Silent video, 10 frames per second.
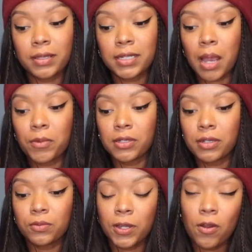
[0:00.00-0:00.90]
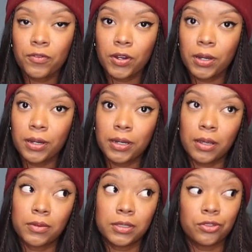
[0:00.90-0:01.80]
at the time was on his way over, and
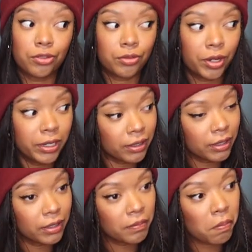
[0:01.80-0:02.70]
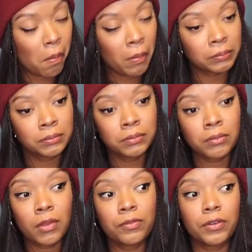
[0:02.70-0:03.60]
I was drinking
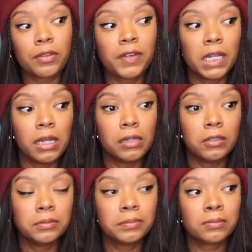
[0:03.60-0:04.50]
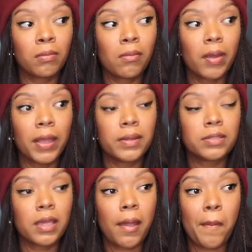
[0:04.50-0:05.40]
for the video, and